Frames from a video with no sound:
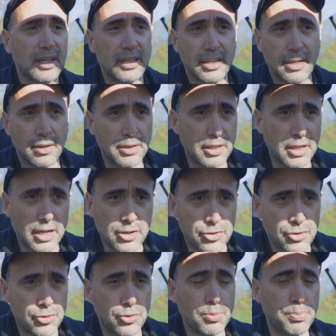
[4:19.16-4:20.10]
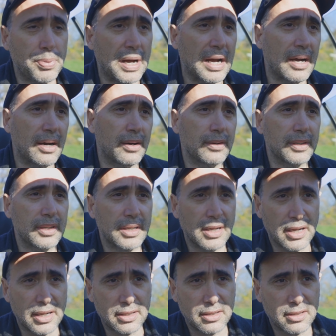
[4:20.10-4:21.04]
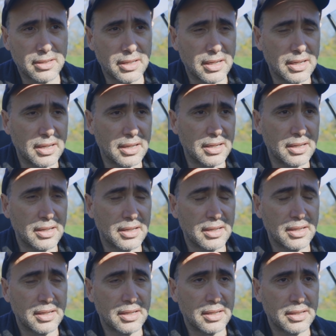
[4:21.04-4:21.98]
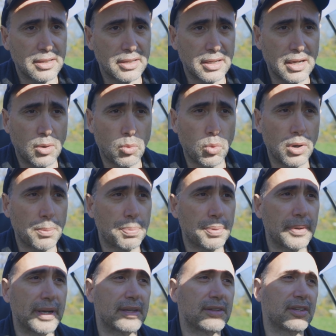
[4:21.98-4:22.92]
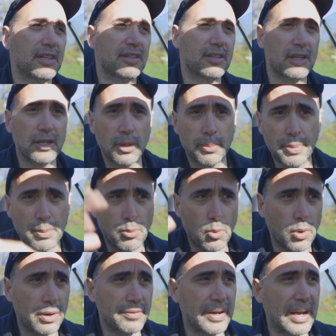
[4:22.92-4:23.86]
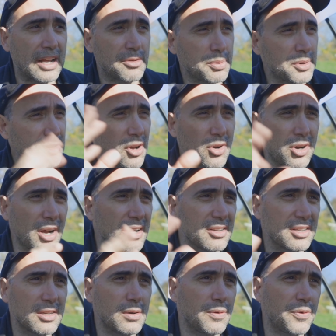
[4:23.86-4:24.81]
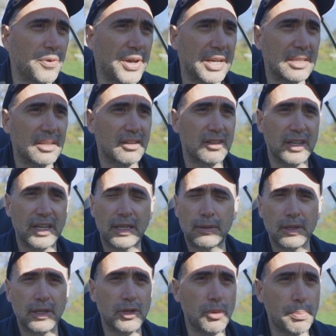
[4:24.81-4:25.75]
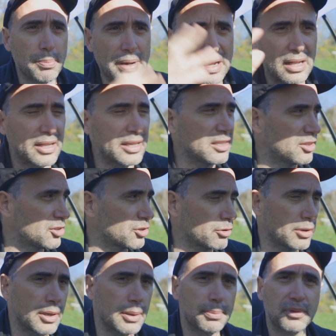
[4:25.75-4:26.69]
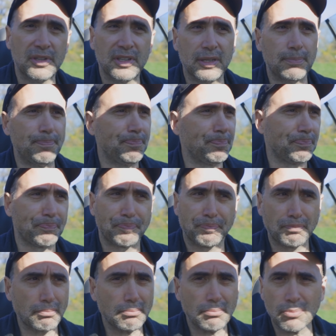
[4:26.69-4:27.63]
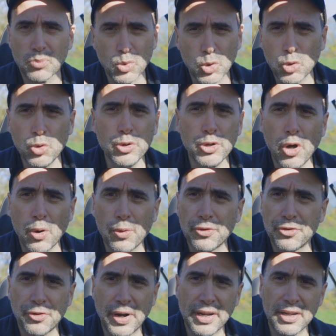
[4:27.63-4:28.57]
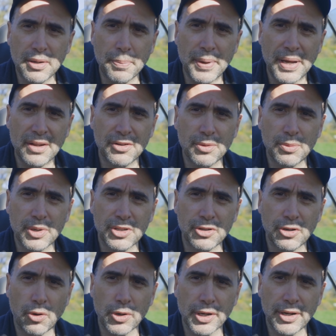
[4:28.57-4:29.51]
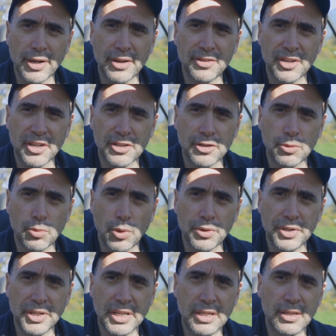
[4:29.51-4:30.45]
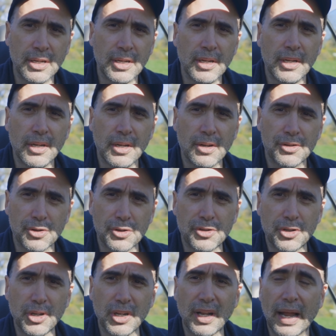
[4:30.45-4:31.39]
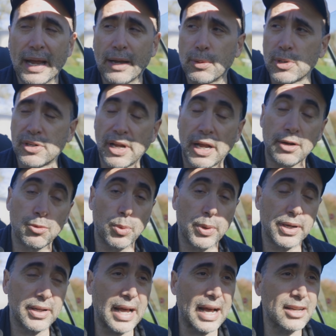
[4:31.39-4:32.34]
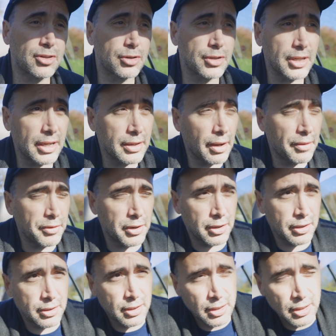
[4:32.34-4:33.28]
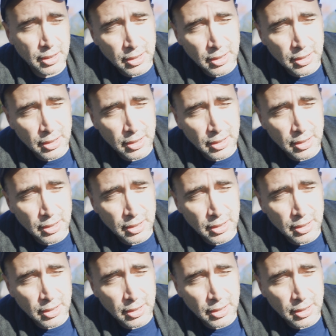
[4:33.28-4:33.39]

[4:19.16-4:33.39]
you know, you got Drupal, you got, uh, you got WordPress. It's a little bit more advanced, but there's all kinds of little things like little mailing scripts and who knows, right? Depends on what your organization will need. So it's a good language that way. That's another